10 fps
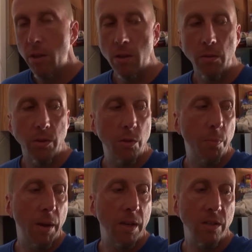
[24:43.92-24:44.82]
you know,
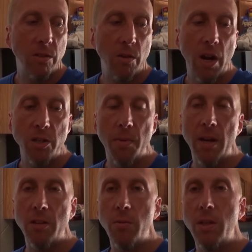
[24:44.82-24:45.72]
toothpaste and trash
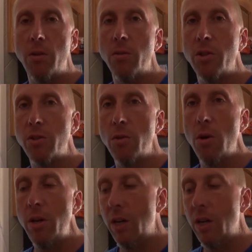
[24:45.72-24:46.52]
bags when you go to the store,